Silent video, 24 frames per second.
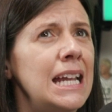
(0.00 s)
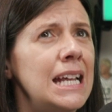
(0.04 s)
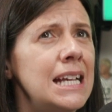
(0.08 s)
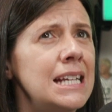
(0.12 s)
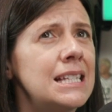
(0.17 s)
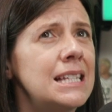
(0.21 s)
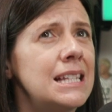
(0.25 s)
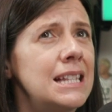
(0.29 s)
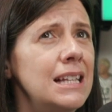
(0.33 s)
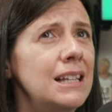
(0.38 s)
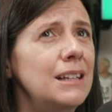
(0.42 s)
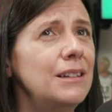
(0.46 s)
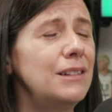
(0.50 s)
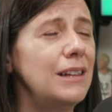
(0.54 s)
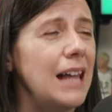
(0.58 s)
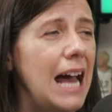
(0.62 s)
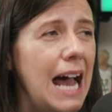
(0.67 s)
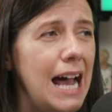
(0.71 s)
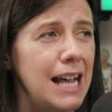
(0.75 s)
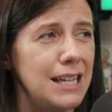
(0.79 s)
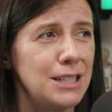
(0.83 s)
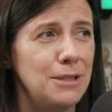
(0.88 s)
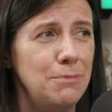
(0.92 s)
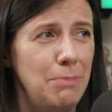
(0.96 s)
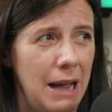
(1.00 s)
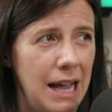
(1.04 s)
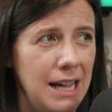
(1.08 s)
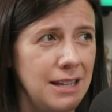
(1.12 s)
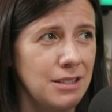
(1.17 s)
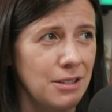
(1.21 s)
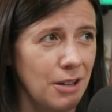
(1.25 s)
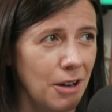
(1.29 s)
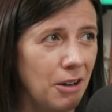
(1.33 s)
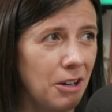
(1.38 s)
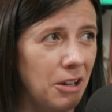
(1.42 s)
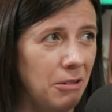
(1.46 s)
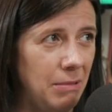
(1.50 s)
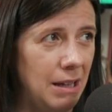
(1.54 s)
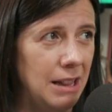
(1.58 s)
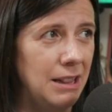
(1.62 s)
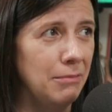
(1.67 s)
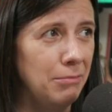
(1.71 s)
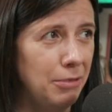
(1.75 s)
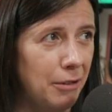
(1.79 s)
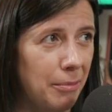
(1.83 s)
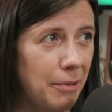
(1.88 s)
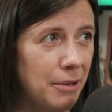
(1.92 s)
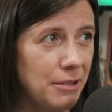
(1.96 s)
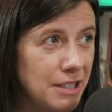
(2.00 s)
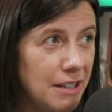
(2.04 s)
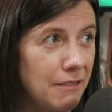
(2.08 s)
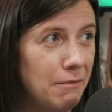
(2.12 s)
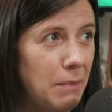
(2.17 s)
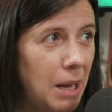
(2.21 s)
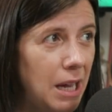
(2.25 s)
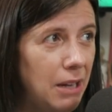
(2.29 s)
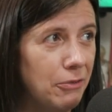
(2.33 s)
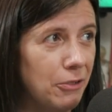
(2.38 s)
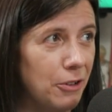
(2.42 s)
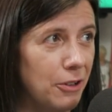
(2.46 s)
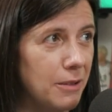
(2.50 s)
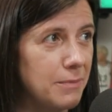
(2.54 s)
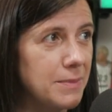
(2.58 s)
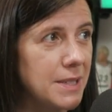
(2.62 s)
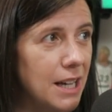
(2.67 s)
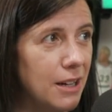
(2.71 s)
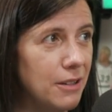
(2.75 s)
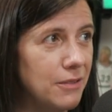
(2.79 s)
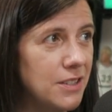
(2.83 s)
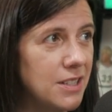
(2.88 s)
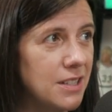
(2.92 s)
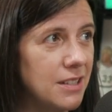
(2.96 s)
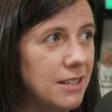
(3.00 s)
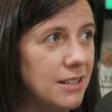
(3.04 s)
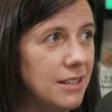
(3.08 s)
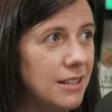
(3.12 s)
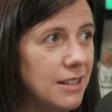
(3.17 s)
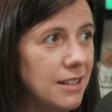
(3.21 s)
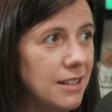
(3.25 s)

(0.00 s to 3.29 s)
is the last best argument the boomers have made for themselves.